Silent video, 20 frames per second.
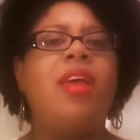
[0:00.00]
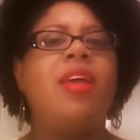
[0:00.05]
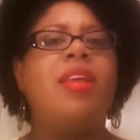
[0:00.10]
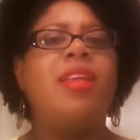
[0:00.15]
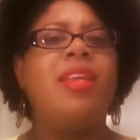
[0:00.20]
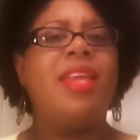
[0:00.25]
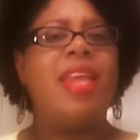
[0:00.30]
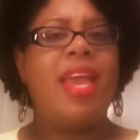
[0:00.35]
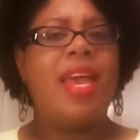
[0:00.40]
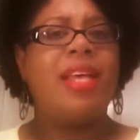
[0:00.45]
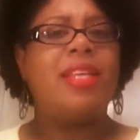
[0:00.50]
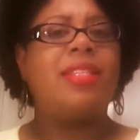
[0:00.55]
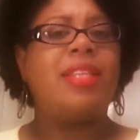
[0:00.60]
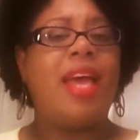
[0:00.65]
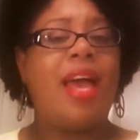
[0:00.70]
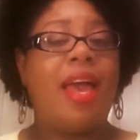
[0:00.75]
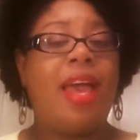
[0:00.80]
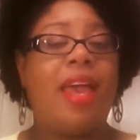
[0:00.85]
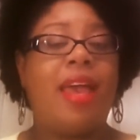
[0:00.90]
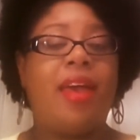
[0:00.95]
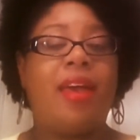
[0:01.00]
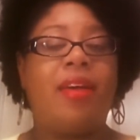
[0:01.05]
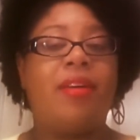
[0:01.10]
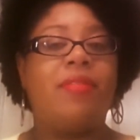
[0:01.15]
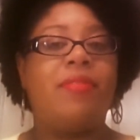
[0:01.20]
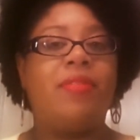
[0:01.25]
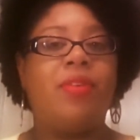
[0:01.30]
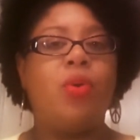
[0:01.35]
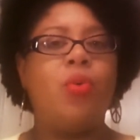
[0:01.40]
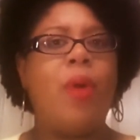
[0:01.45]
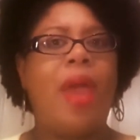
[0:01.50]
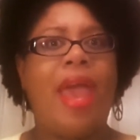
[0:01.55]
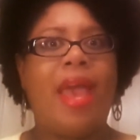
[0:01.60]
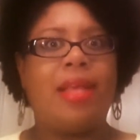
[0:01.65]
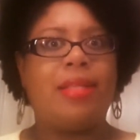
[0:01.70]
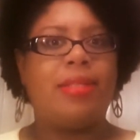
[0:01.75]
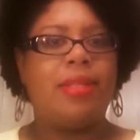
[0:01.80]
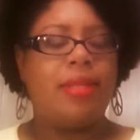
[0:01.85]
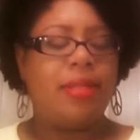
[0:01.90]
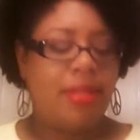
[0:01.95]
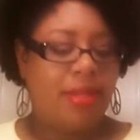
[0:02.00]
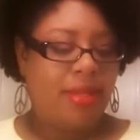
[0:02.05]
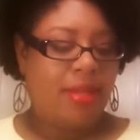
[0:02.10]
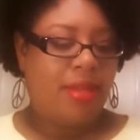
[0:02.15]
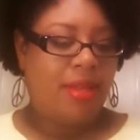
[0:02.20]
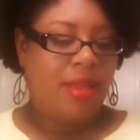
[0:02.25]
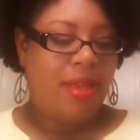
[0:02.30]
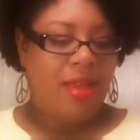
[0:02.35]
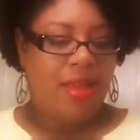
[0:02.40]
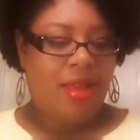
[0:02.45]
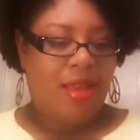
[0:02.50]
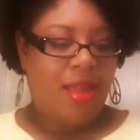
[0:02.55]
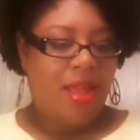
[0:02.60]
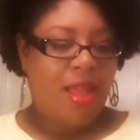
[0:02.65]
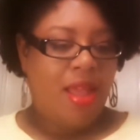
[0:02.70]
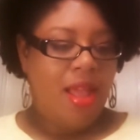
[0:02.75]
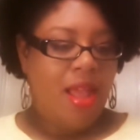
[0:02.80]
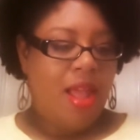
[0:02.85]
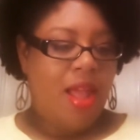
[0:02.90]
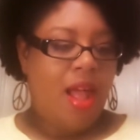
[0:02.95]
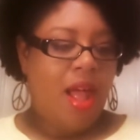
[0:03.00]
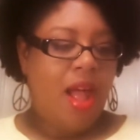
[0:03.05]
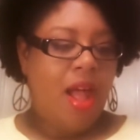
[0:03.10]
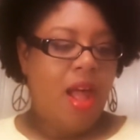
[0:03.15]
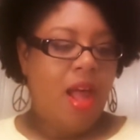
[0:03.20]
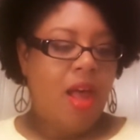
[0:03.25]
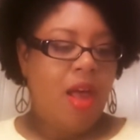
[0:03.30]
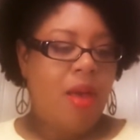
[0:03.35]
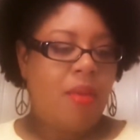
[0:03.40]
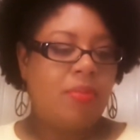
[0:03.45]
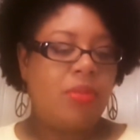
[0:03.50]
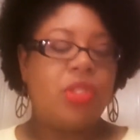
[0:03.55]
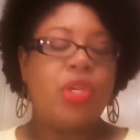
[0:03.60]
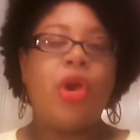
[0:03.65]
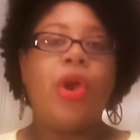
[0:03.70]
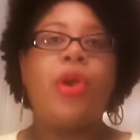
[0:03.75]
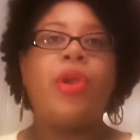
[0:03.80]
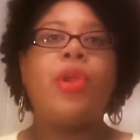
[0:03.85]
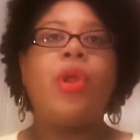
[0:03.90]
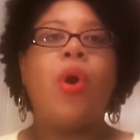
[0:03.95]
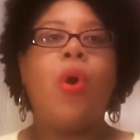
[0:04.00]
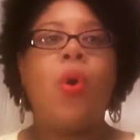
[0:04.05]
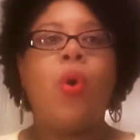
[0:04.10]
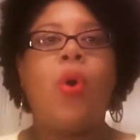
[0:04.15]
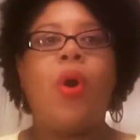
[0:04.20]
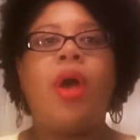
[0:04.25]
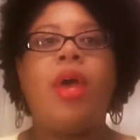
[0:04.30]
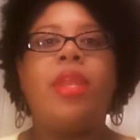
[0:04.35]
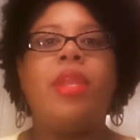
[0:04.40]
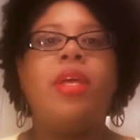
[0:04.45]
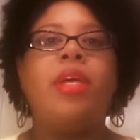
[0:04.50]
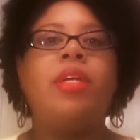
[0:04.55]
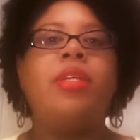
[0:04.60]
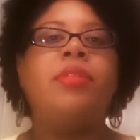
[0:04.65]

Yes, I have. Who hasn't? Turn on.